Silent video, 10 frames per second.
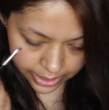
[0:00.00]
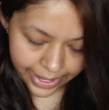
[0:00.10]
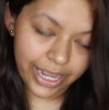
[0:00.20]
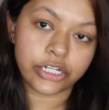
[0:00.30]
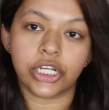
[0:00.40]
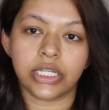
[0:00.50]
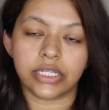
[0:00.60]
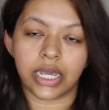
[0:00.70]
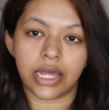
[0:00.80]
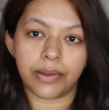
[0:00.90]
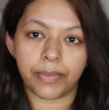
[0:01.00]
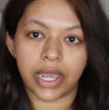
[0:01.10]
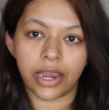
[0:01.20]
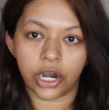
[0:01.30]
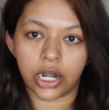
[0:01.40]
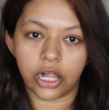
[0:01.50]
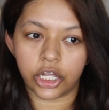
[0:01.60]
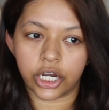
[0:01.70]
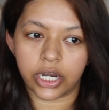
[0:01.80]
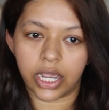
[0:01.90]
I actually did my hair
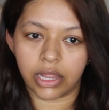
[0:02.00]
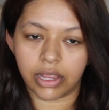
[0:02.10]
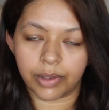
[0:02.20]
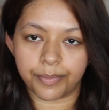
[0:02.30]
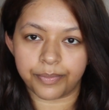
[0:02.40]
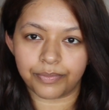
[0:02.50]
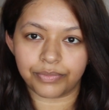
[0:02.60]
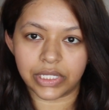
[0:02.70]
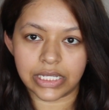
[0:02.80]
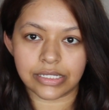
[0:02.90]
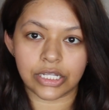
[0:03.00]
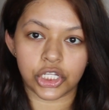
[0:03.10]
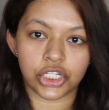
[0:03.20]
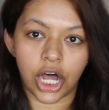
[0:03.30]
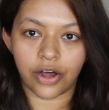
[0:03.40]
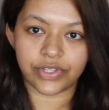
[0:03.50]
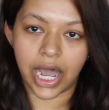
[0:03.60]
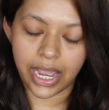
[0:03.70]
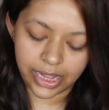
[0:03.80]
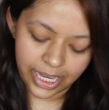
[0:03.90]
color and like these soft
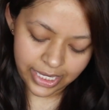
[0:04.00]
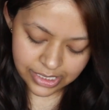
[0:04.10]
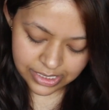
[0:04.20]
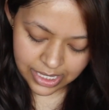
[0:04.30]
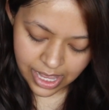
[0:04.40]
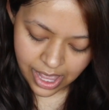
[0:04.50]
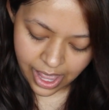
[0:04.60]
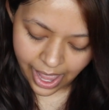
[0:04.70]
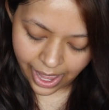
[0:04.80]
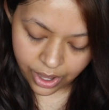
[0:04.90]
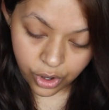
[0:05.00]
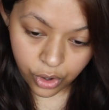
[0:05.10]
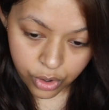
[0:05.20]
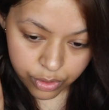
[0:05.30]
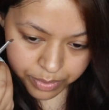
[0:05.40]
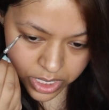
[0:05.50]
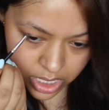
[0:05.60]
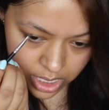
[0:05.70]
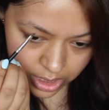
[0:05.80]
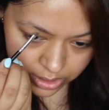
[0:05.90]
highlights at home.
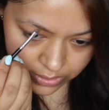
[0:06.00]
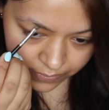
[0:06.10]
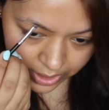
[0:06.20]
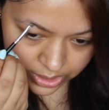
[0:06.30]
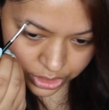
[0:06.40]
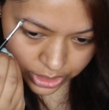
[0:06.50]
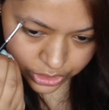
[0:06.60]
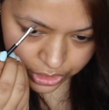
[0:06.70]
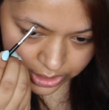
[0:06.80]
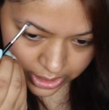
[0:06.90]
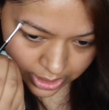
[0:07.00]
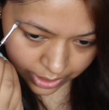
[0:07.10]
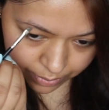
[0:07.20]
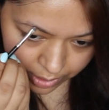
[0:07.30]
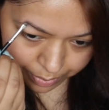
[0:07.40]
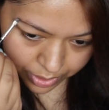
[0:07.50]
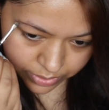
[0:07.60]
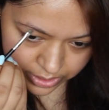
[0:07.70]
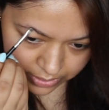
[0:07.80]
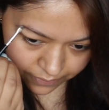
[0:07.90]
So if you guys are interested, I will
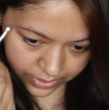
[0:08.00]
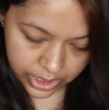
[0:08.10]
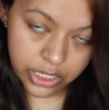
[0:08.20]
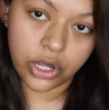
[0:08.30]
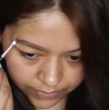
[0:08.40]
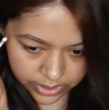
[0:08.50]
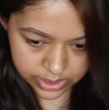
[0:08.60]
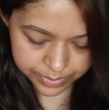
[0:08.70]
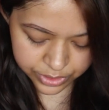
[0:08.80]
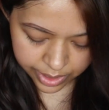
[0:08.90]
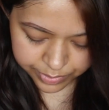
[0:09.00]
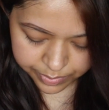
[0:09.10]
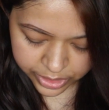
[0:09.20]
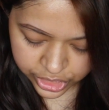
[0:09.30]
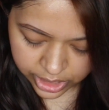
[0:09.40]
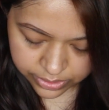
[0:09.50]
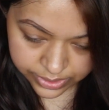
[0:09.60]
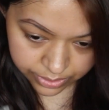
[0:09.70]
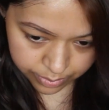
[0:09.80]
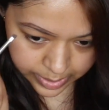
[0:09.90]
post a video. Only subscribe to my channel
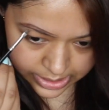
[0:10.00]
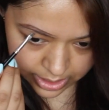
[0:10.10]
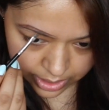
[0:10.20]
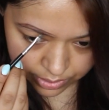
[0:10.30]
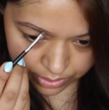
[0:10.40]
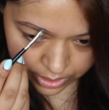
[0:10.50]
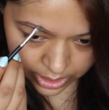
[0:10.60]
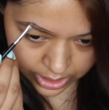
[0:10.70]
so you don't miss it out.